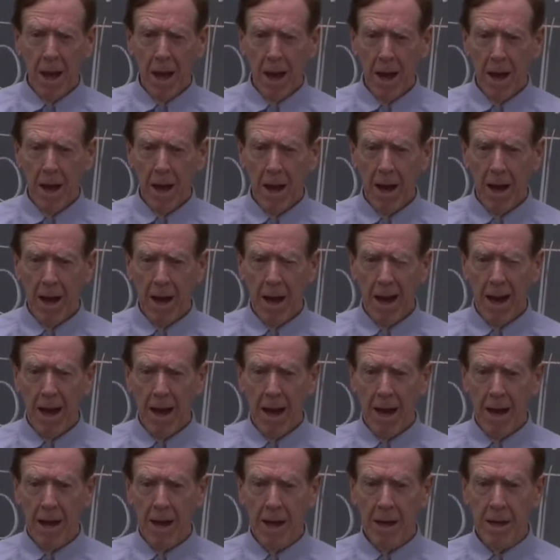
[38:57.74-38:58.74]

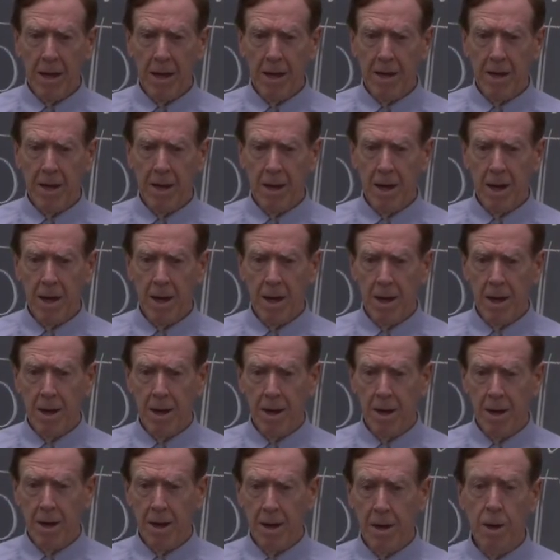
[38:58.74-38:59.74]
and
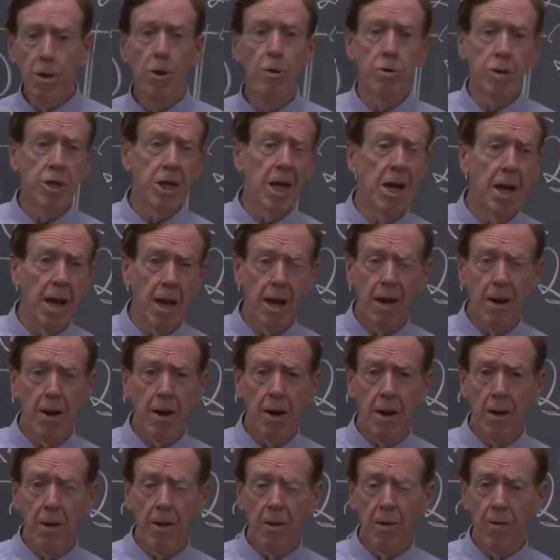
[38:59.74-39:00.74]
using it
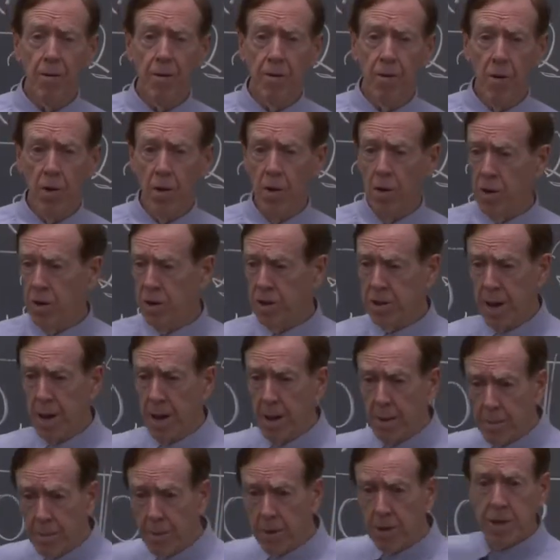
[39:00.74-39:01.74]
for
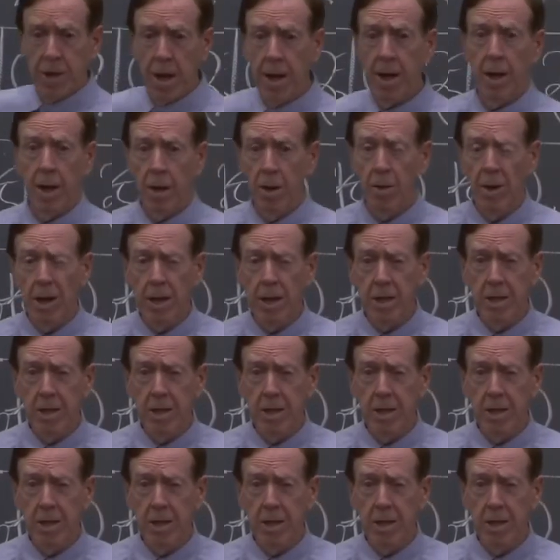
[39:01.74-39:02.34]
some particular